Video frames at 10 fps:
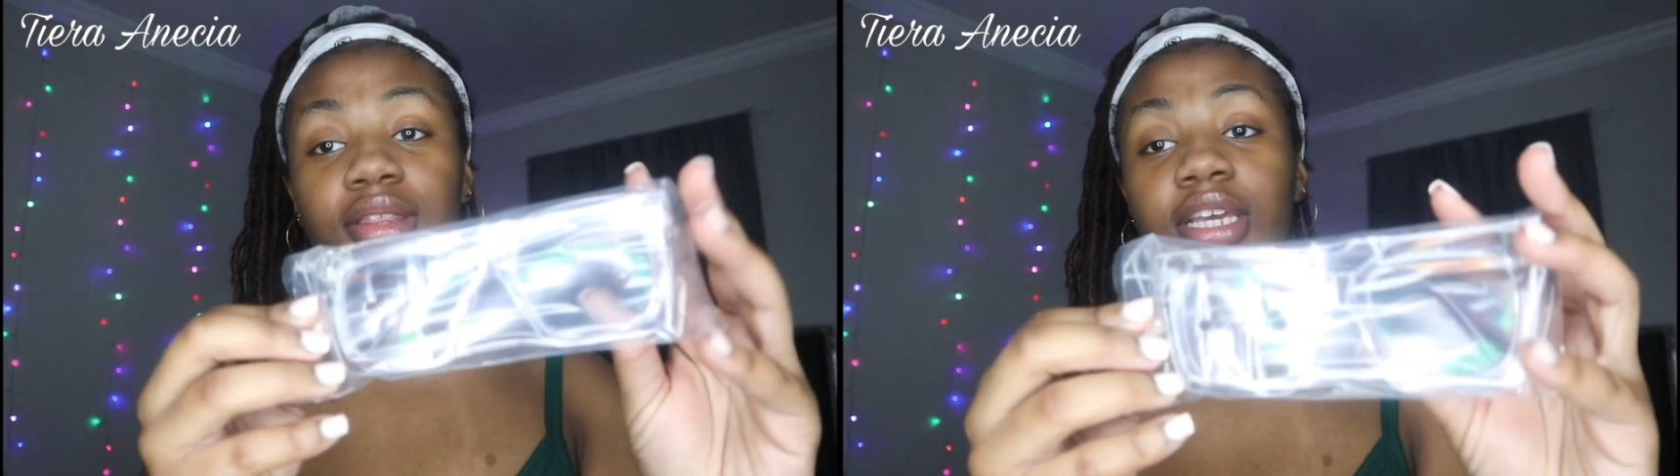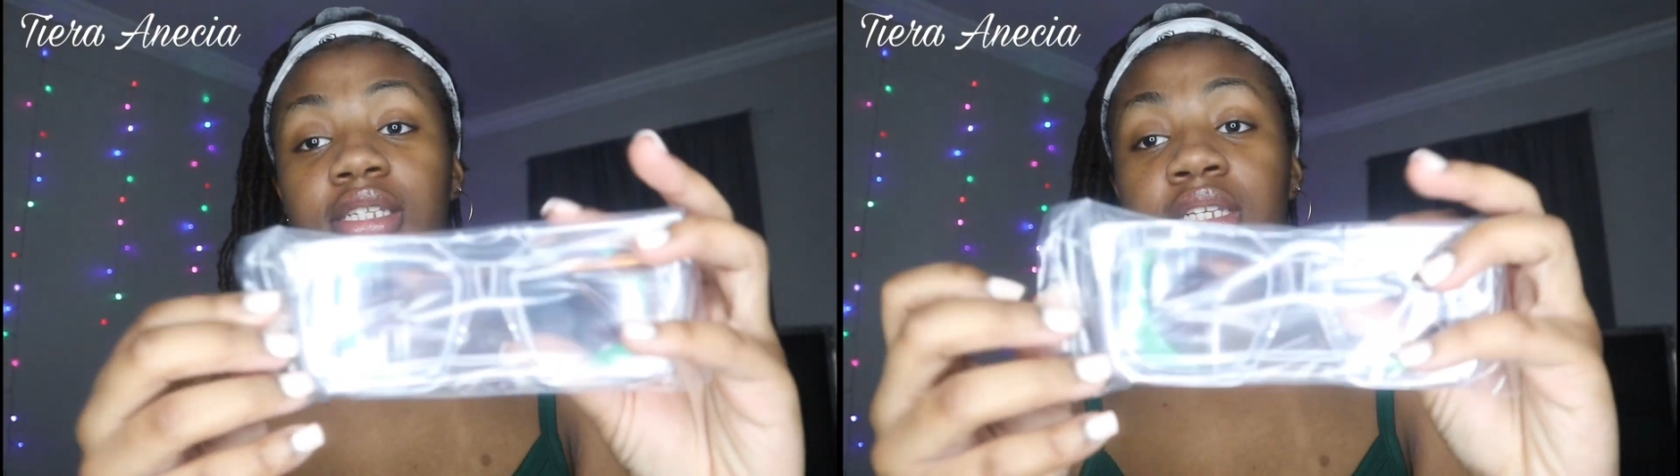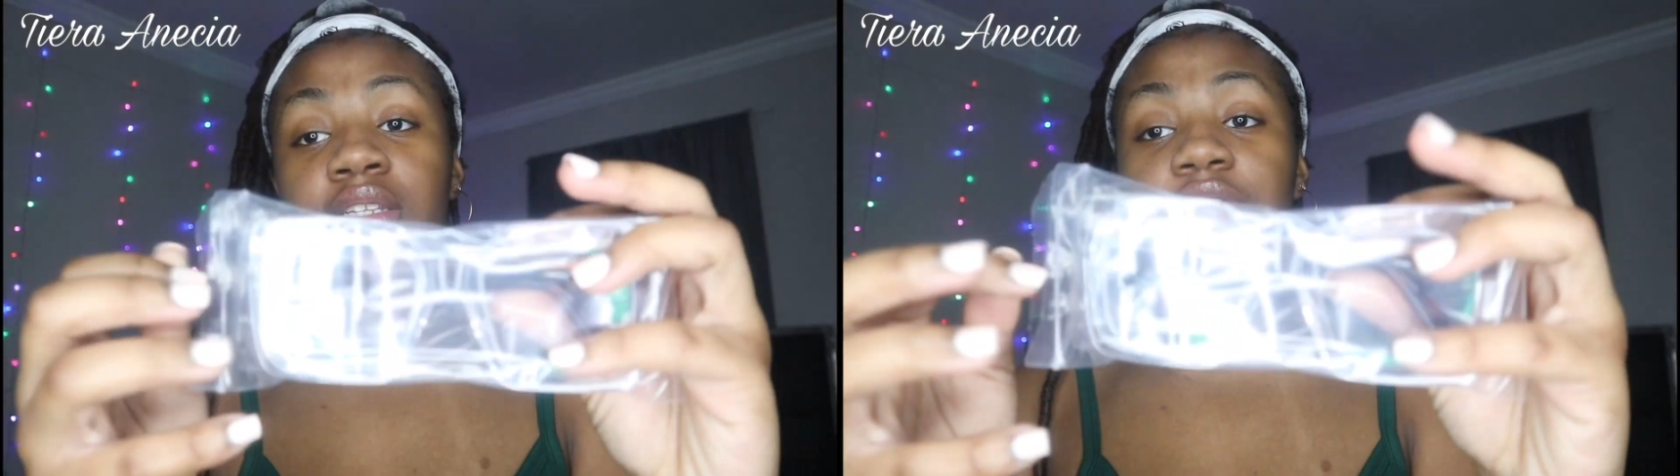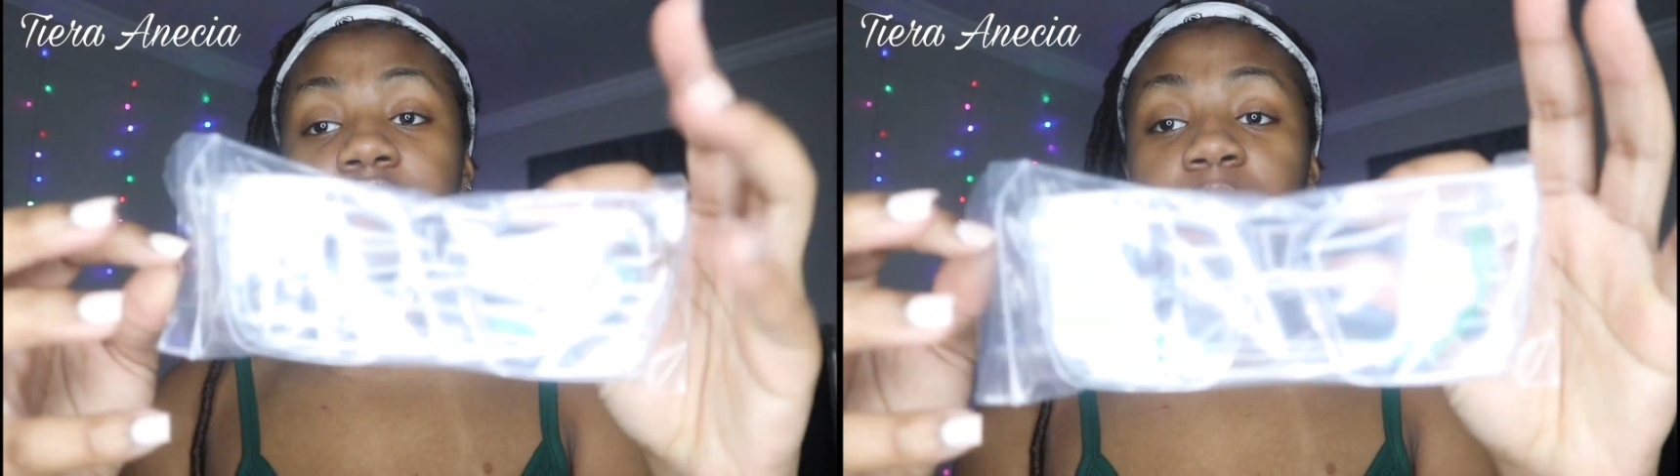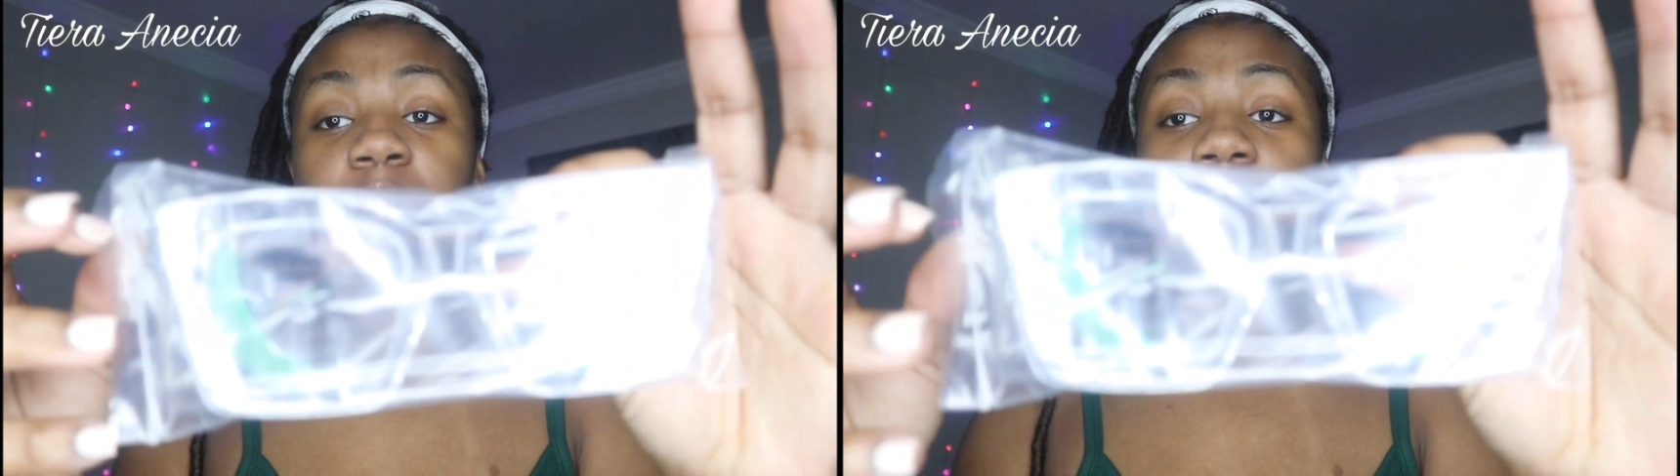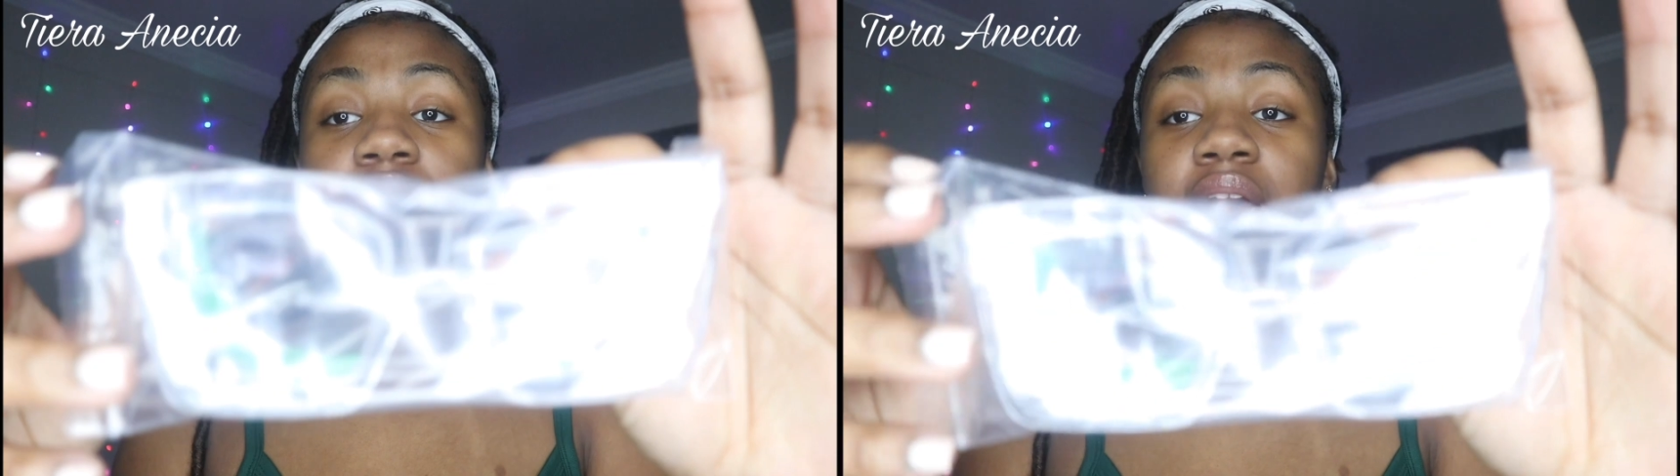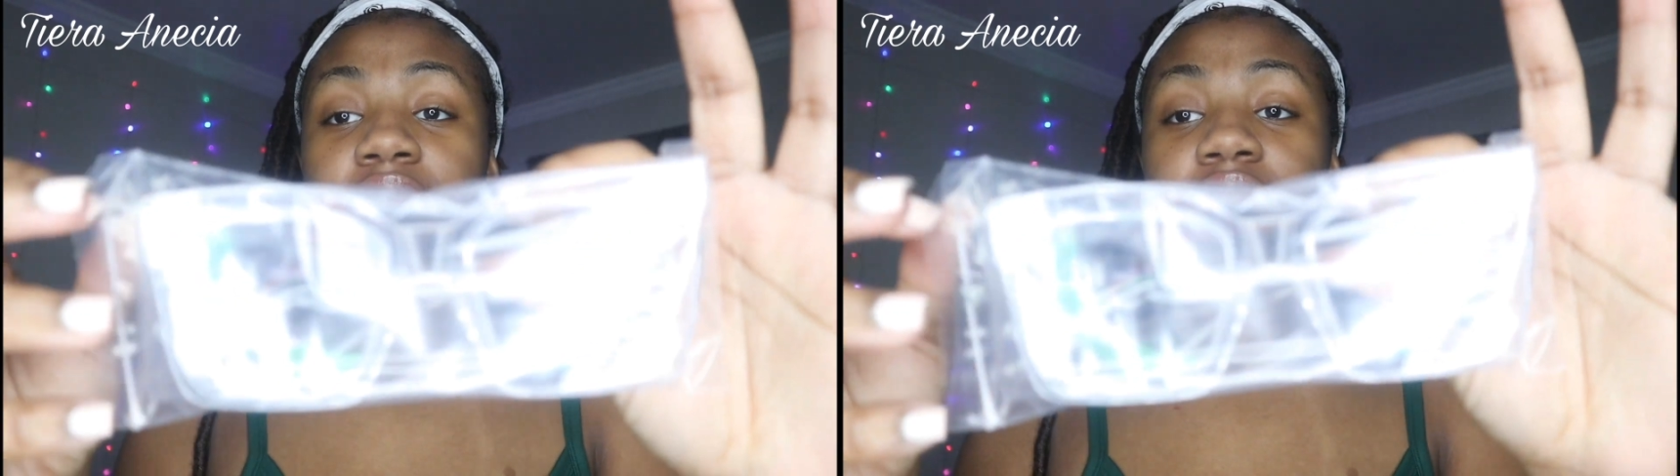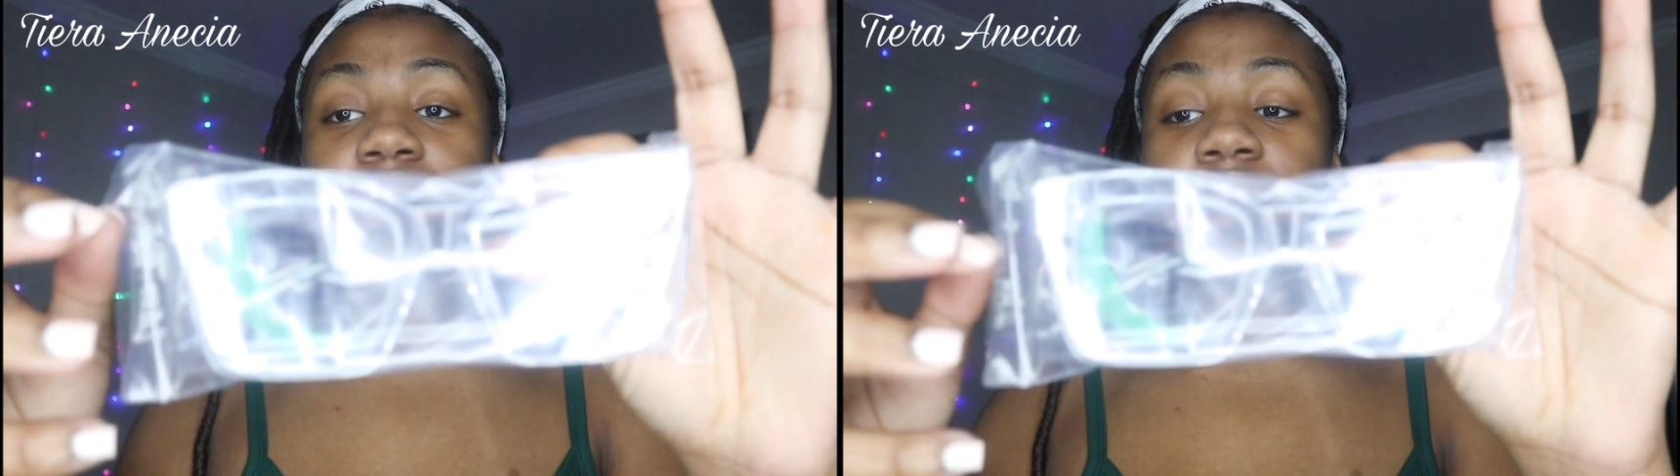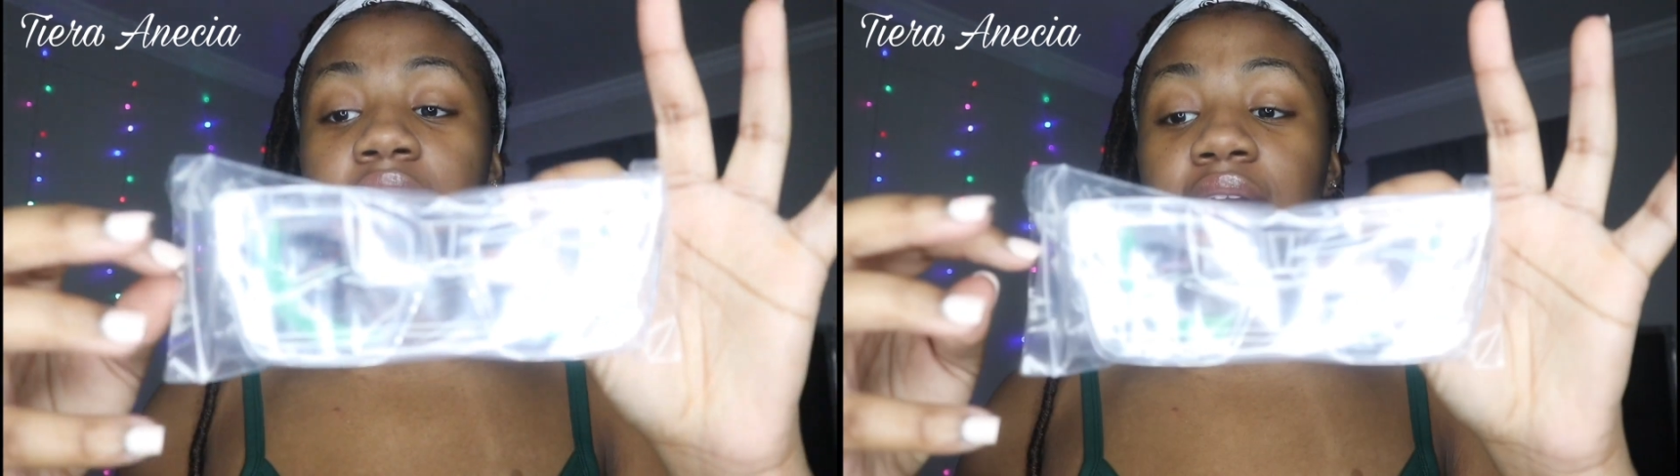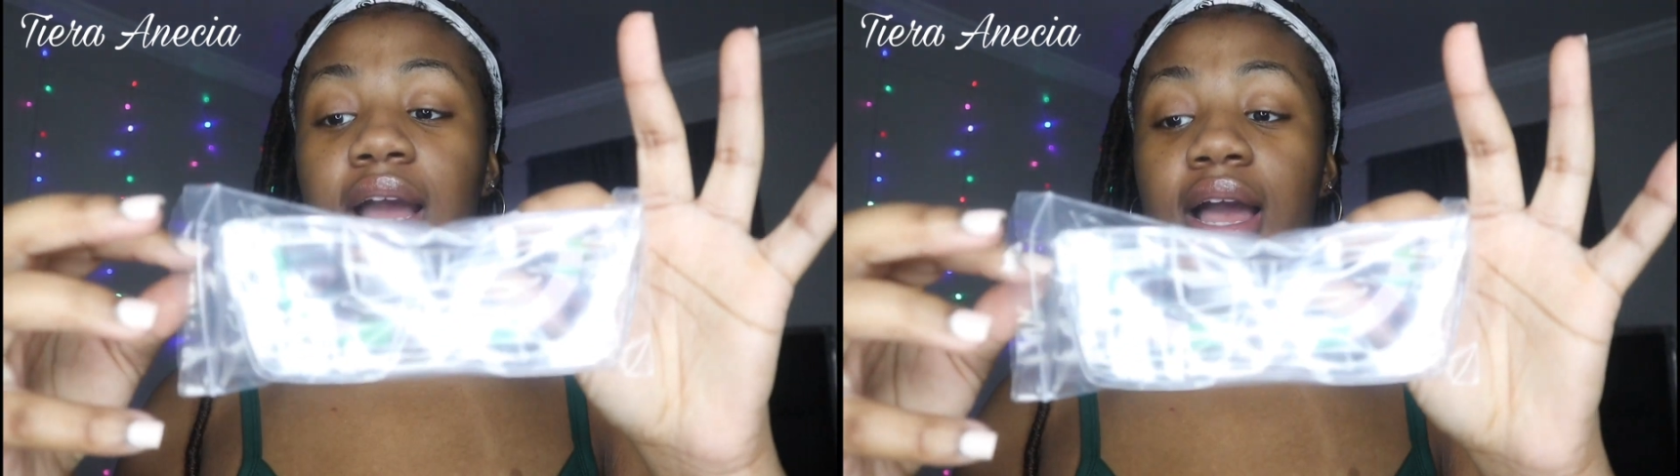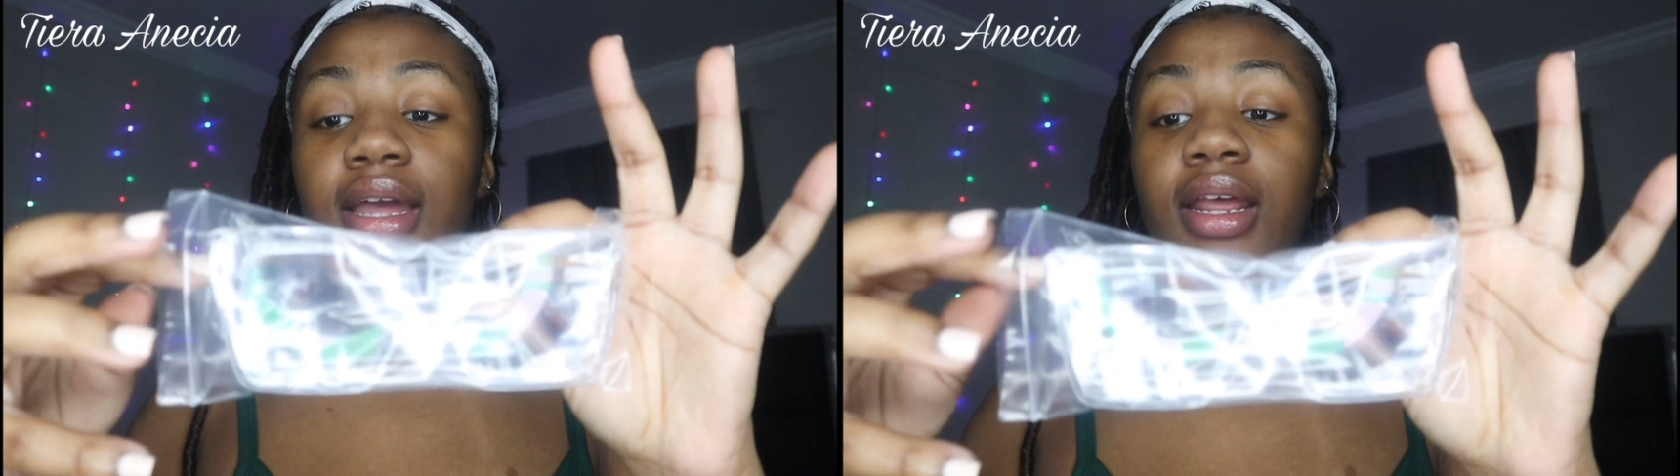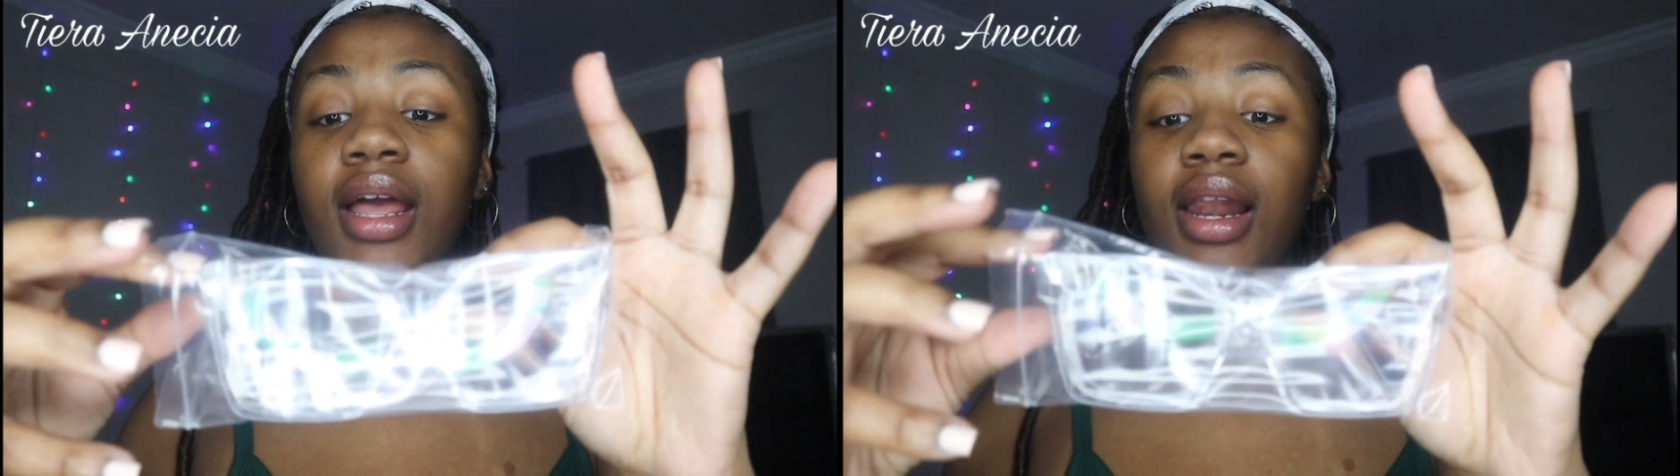these is the first pair of glasses that I got.